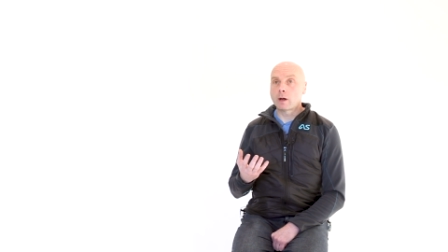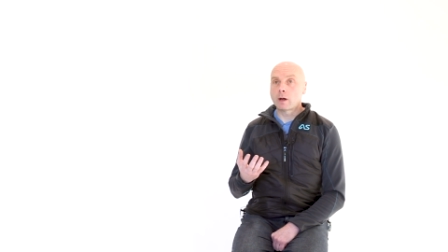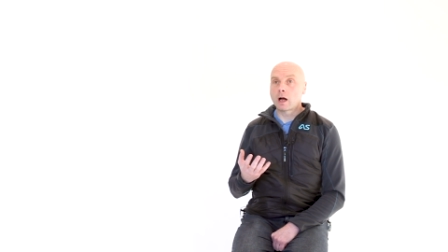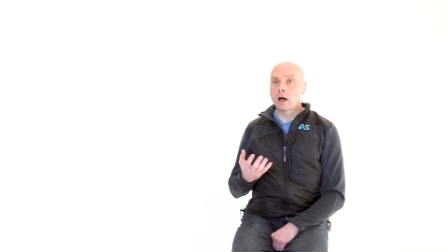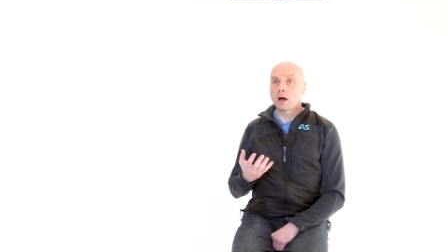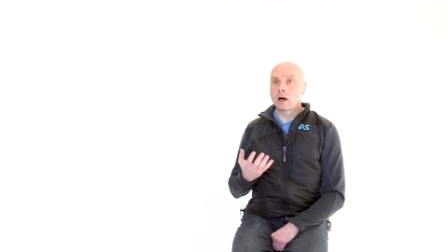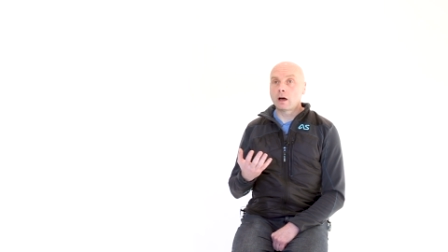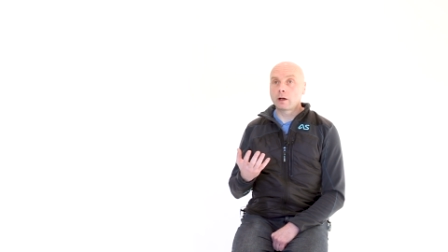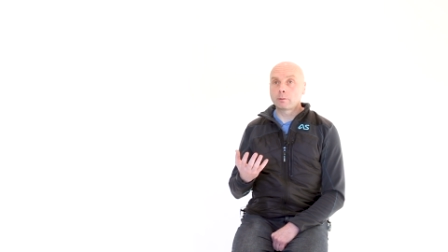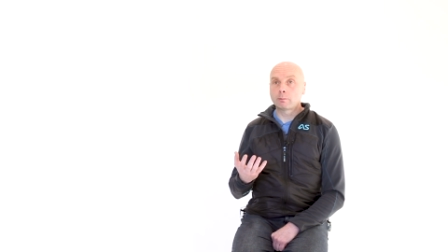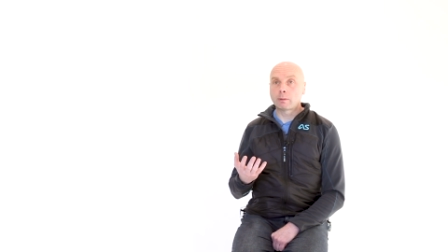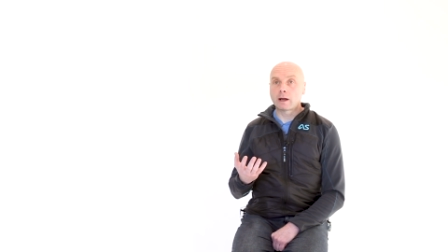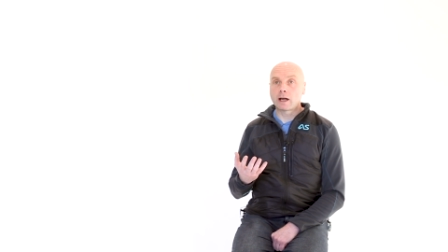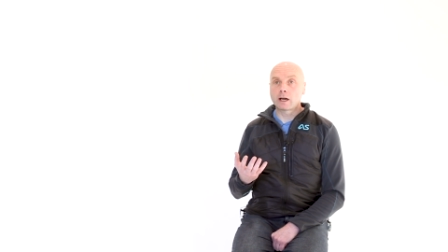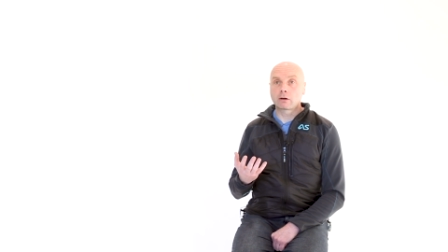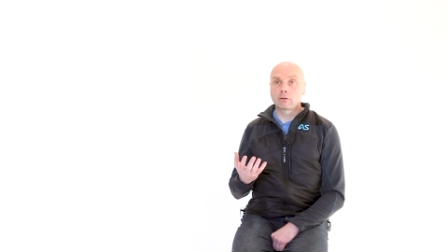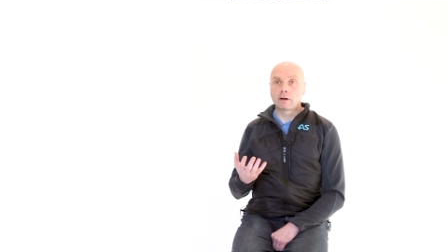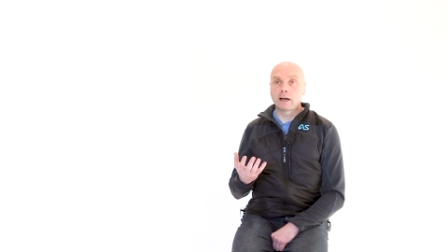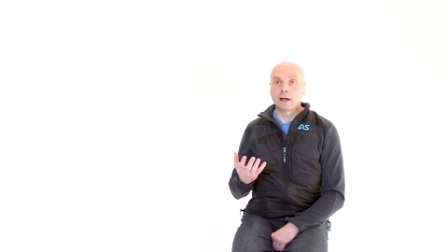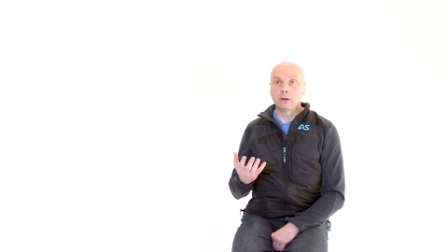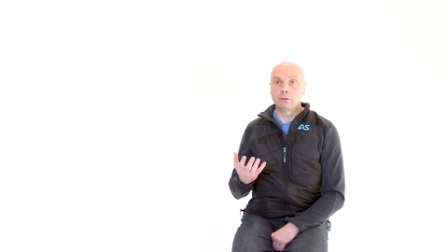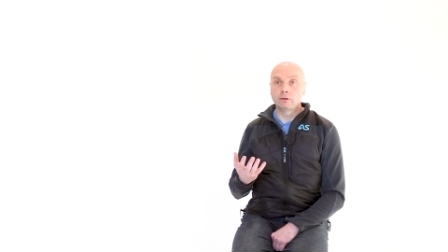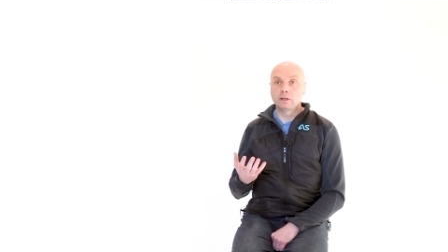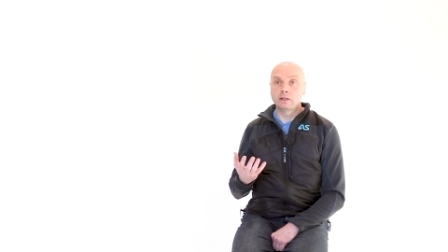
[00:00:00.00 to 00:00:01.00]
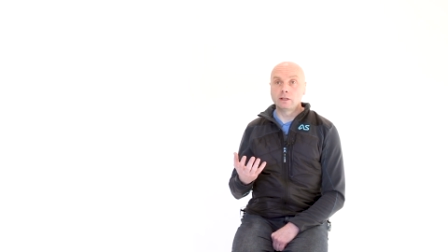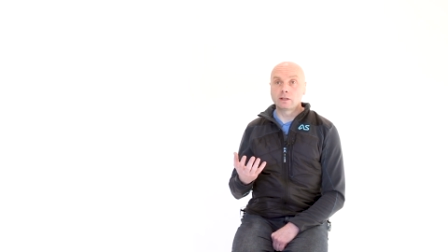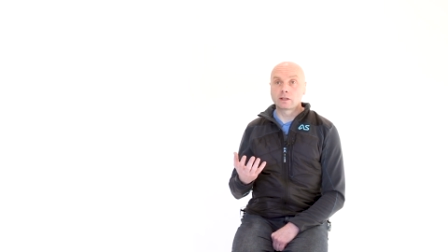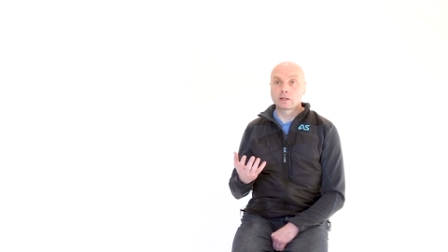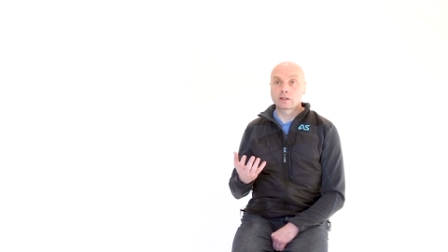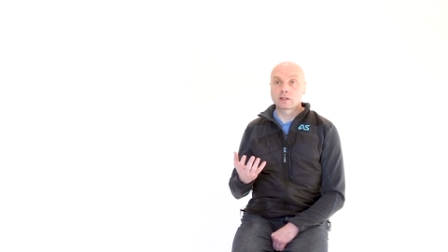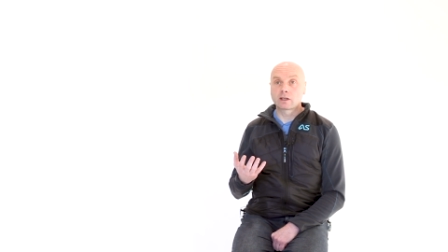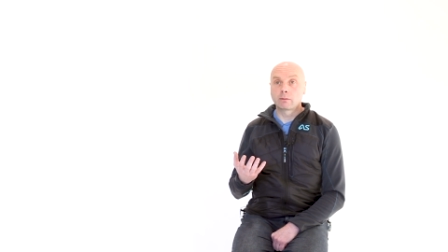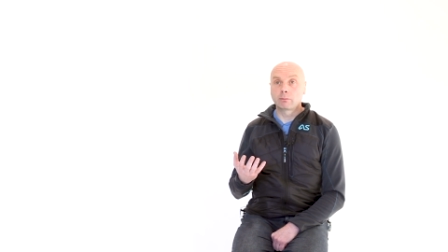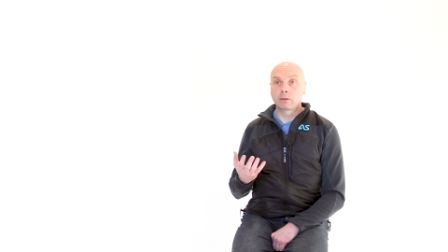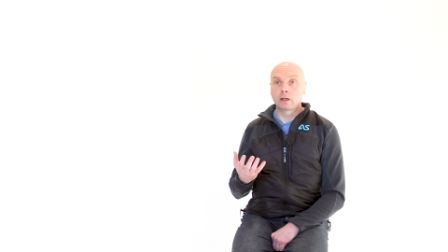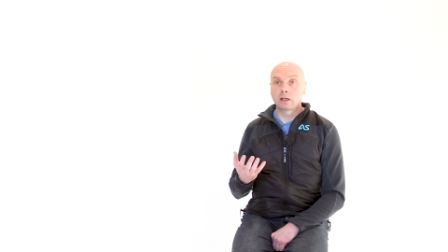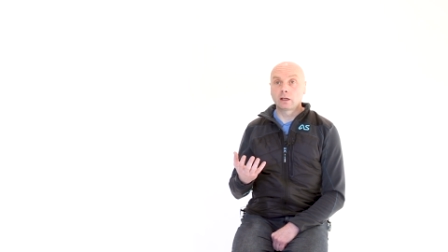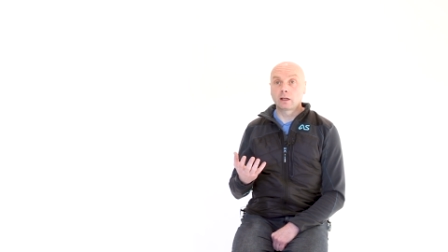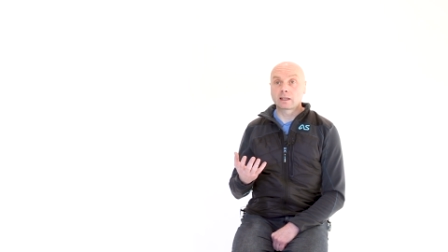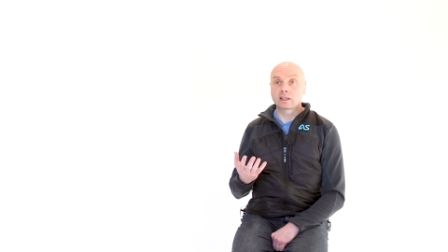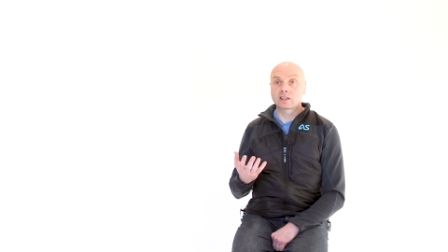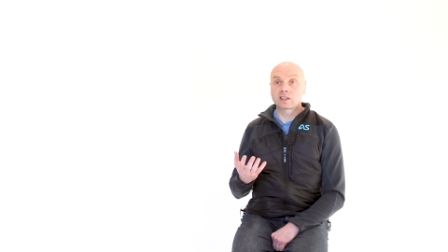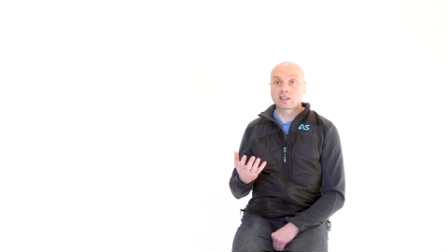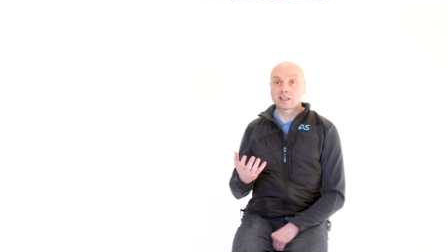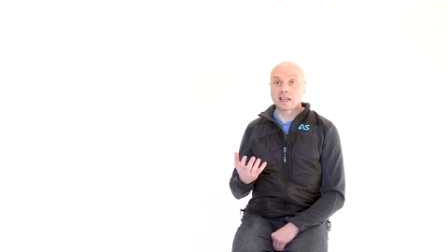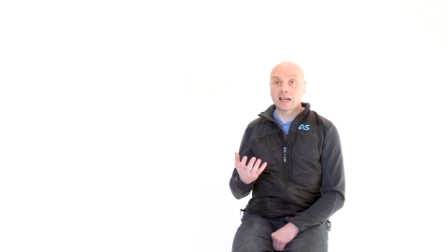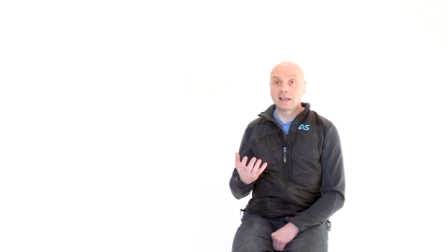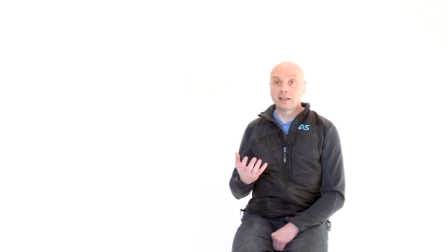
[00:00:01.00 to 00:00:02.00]
a hard packed ground into something like a
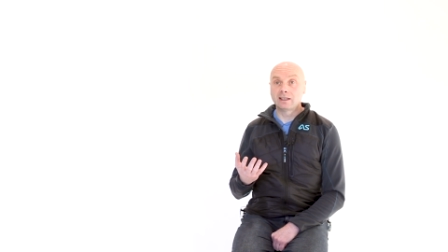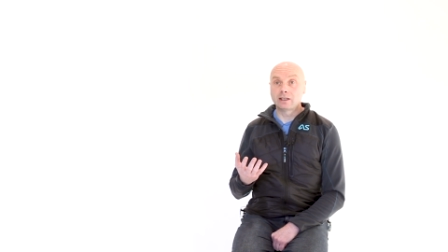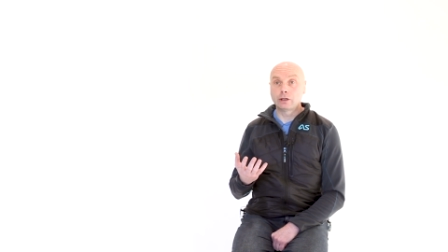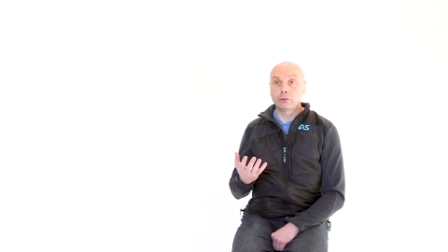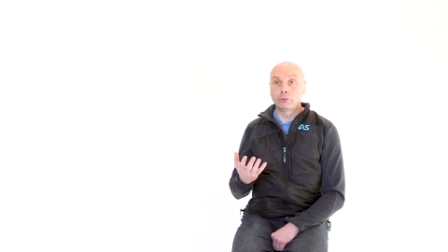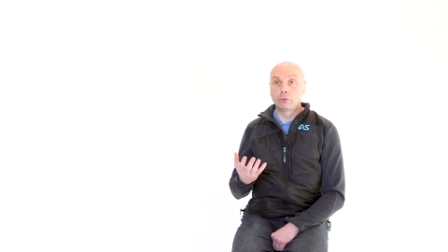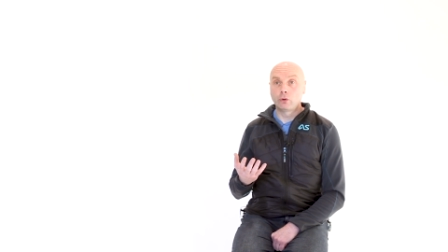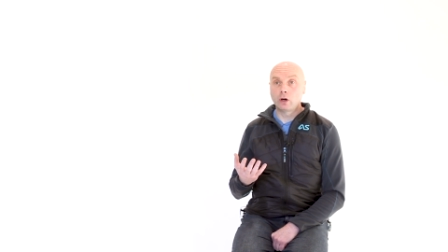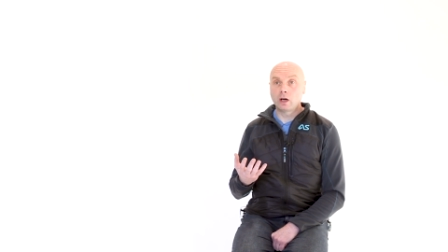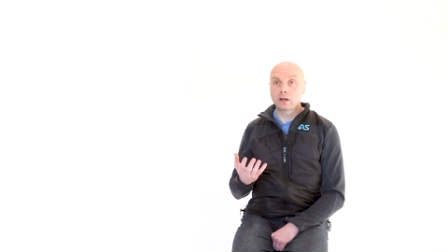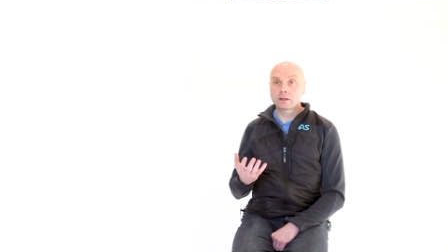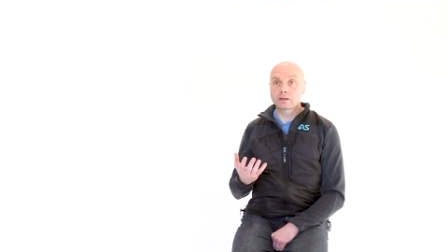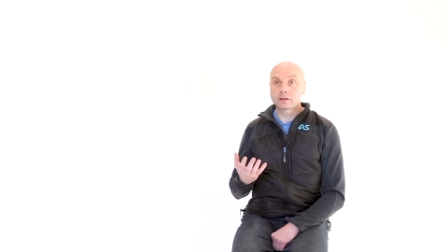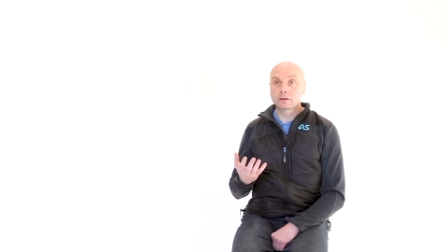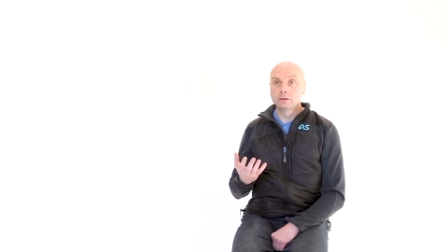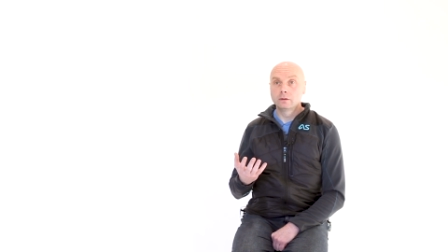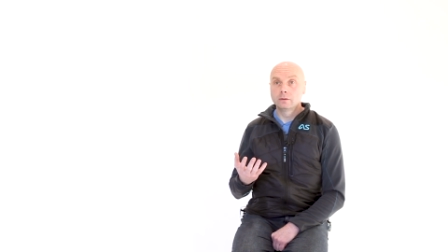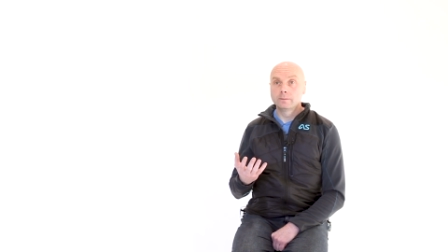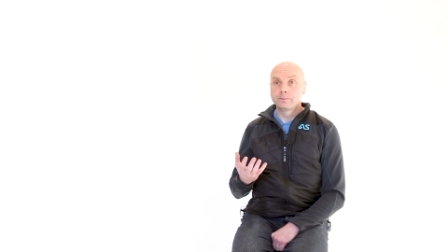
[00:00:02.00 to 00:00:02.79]
sandy rut,